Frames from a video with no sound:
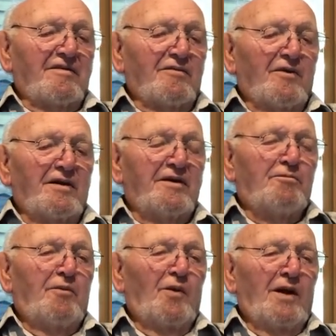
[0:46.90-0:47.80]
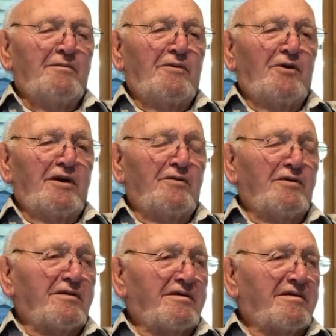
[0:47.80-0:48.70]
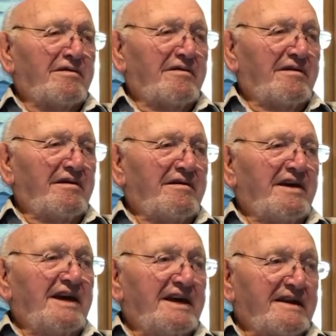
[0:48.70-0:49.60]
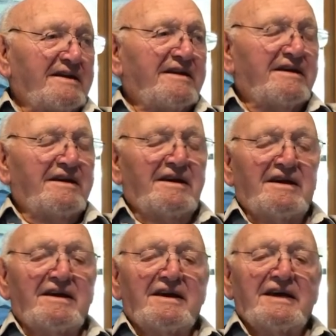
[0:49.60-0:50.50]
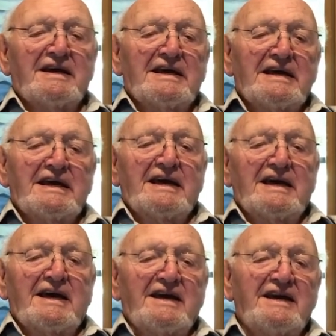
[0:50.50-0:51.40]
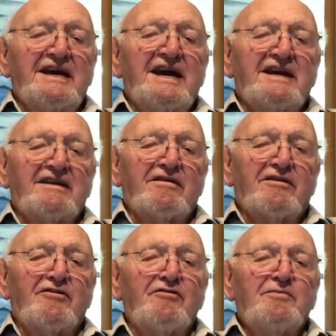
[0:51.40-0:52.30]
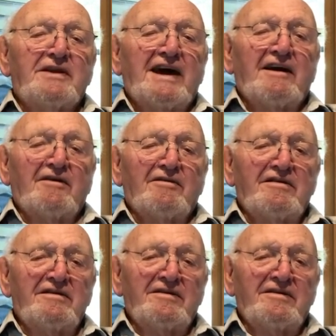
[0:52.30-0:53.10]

one boy was it, and he had to stoop down